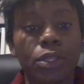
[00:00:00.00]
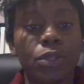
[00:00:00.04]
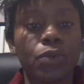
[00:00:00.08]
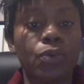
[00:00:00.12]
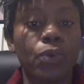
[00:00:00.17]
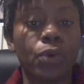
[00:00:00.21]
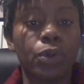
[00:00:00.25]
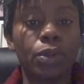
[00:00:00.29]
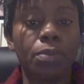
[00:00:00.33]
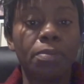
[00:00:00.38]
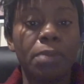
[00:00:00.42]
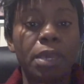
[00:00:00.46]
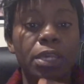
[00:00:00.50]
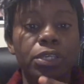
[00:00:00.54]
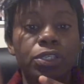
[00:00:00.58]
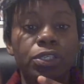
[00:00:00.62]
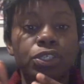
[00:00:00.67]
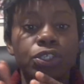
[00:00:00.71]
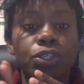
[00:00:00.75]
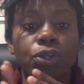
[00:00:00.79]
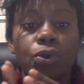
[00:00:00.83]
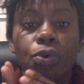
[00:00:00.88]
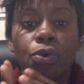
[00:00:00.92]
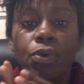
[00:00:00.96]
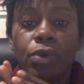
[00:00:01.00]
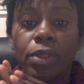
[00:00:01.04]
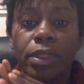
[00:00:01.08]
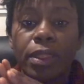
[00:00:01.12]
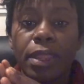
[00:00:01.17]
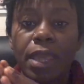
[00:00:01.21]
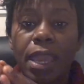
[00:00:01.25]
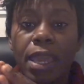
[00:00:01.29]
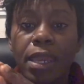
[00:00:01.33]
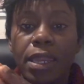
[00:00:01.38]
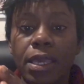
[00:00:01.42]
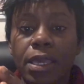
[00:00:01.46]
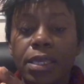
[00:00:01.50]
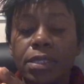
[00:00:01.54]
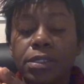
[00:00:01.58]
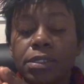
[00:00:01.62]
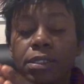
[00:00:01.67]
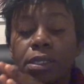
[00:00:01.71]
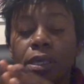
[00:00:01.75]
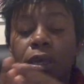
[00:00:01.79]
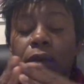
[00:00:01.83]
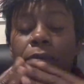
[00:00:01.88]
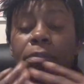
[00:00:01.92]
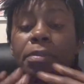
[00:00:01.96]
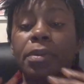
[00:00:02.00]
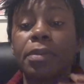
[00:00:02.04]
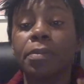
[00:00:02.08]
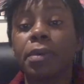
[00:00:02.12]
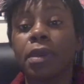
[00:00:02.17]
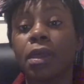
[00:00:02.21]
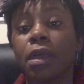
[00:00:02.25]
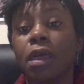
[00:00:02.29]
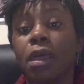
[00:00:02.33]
You want to make sure that it's comfortable.